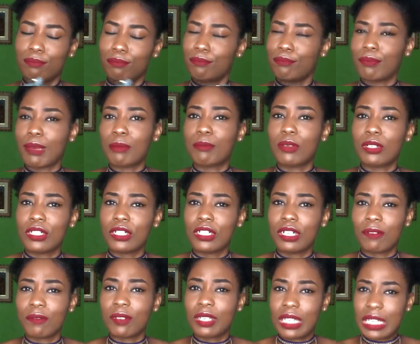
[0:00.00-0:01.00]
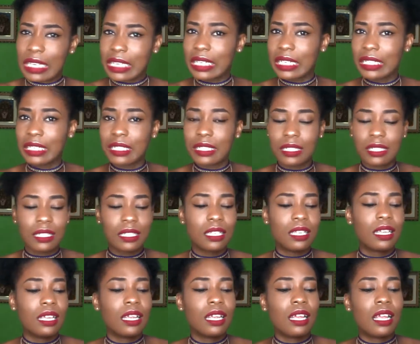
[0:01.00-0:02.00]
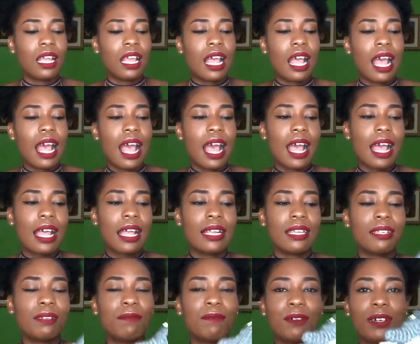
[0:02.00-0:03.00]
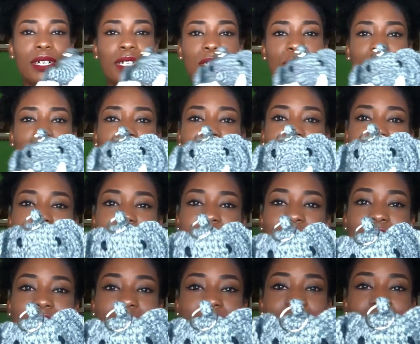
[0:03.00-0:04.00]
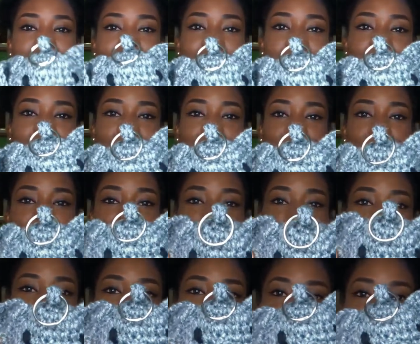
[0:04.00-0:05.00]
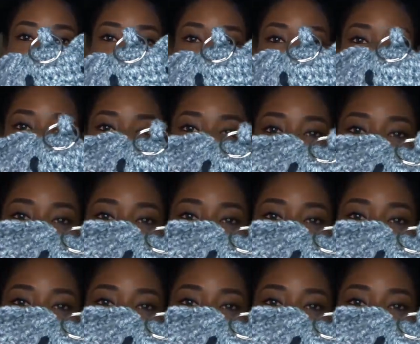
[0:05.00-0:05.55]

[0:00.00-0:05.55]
my bunch of keys. And the first one is this cutesy